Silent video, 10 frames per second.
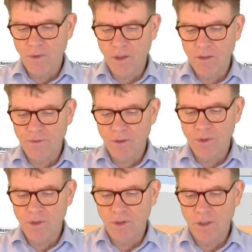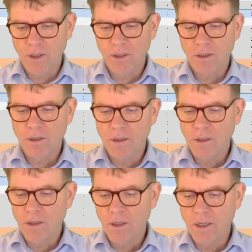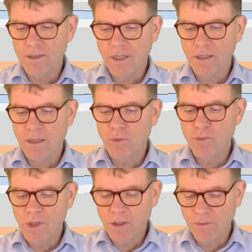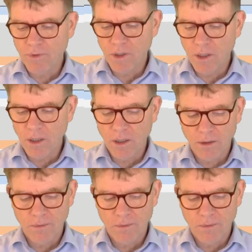Now if I return here, let's say there would be something here.